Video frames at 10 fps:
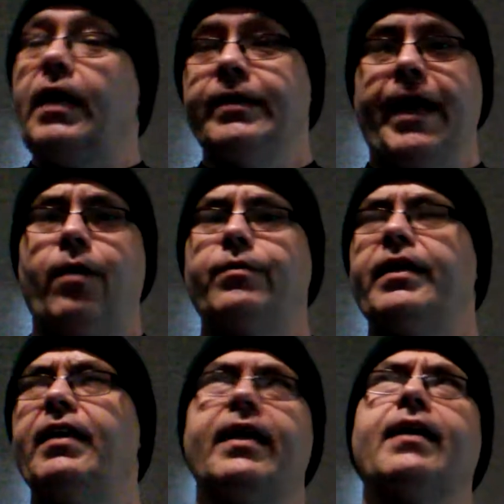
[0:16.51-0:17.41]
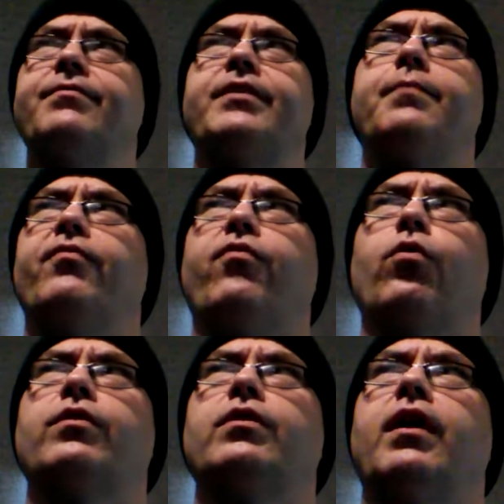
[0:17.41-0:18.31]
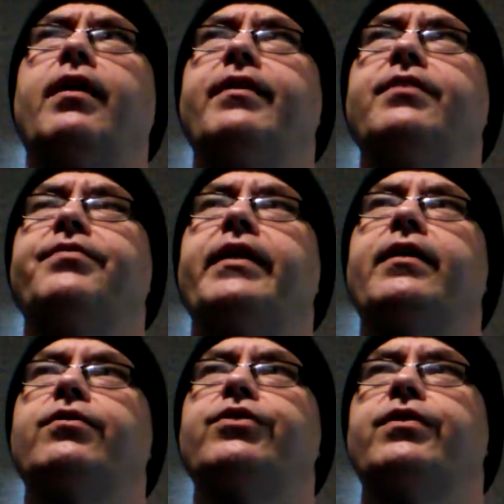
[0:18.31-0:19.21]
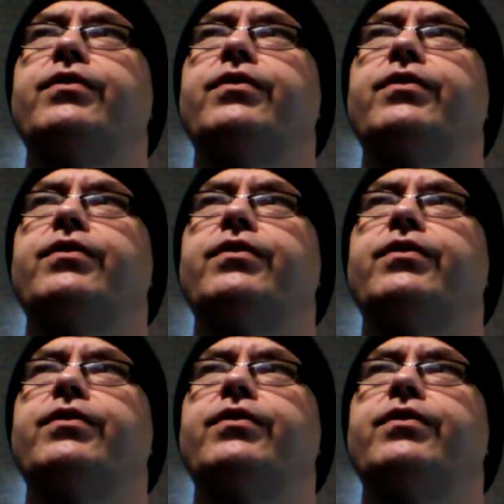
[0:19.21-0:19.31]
now, like I've said before in a lot of these videos,